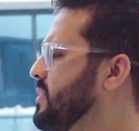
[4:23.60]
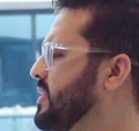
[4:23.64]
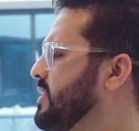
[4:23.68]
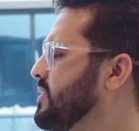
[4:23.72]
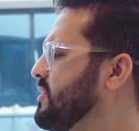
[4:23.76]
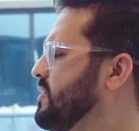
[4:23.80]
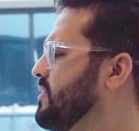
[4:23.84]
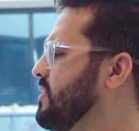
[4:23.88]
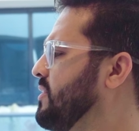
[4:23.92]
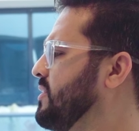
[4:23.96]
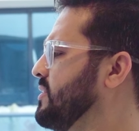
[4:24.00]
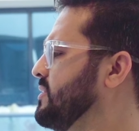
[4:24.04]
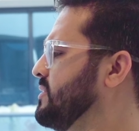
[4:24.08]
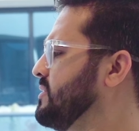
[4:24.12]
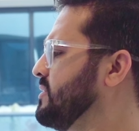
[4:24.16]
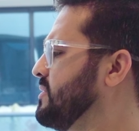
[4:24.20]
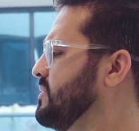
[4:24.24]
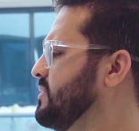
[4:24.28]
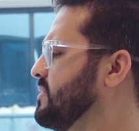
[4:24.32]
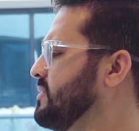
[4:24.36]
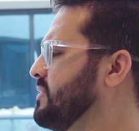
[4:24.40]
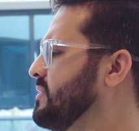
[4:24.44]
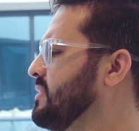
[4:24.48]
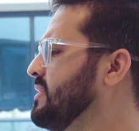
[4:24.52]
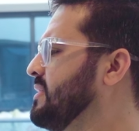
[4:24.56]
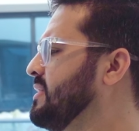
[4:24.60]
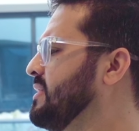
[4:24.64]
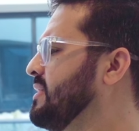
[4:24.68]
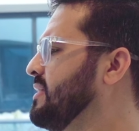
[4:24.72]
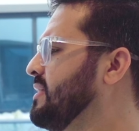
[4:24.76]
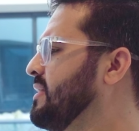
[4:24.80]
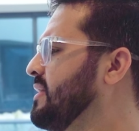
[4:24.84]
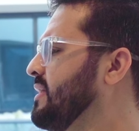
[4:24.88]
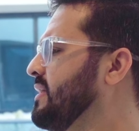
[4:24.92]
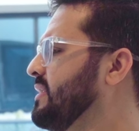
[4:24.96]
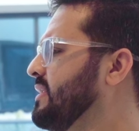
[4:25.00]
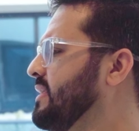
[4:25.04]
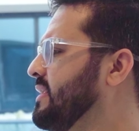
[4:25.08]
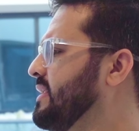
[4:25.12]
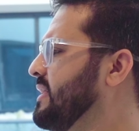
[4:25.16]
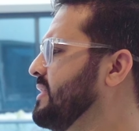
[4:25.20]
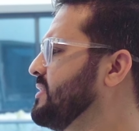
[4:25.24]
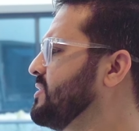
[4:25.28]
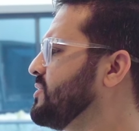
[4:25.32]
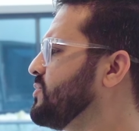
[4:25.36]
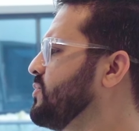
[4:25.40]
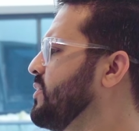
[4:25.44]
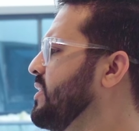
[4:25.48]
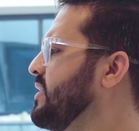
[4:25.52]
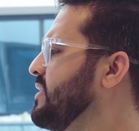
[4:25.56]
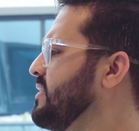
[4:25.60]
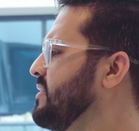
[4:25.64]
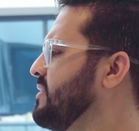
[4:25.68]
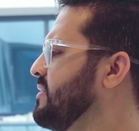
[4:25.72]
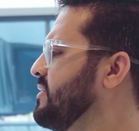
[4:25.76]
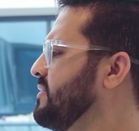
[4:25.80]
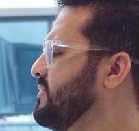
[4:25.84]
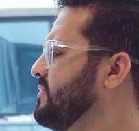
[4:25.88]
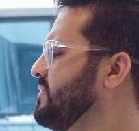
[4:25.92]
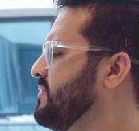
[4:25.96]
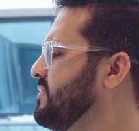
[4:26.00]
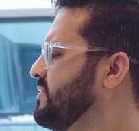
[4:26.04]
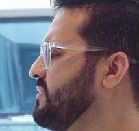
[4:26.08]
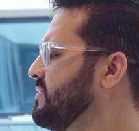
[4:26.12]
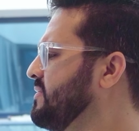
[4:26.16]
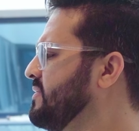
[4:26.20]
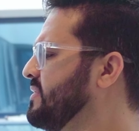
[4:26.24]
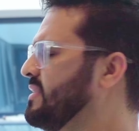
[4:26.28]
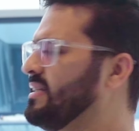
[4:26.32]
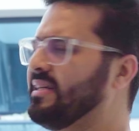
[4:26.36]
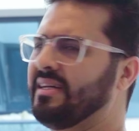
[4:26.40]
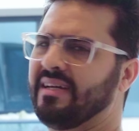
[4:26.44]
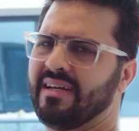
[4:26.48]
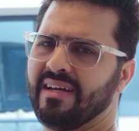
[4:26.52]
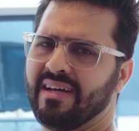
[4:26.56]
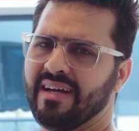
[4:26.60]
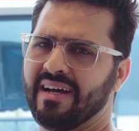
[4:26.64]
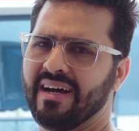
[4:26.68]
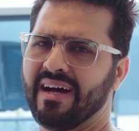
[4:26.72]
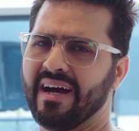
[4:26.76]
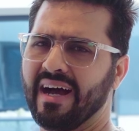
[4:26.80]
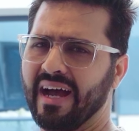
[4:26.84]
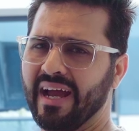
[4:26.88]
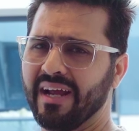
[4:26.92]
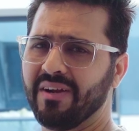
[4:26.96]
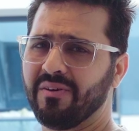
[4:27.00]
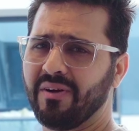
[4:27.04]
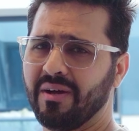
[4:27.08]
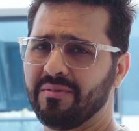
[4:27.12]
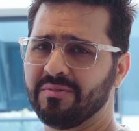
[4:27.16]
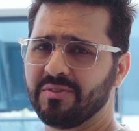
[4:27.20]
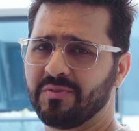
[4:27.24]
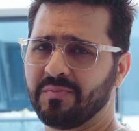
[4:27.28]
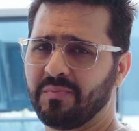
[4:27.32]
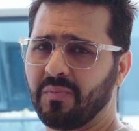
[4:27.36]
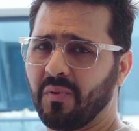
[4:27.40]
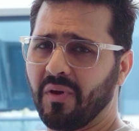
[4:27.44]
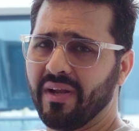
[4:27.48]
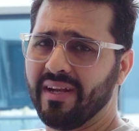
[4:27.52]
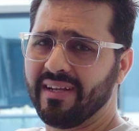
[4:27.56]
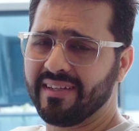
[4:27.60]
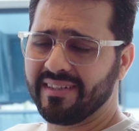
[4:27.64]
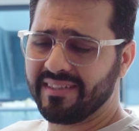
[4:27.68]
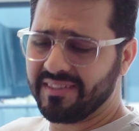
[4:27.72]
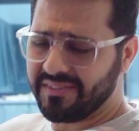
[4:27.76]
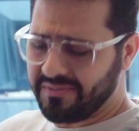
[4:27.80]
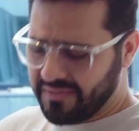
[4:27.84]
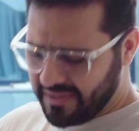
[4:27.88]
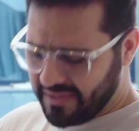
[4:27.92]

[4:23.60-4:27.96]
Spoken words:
my god, and that's quite enough. I know I'm spoiling this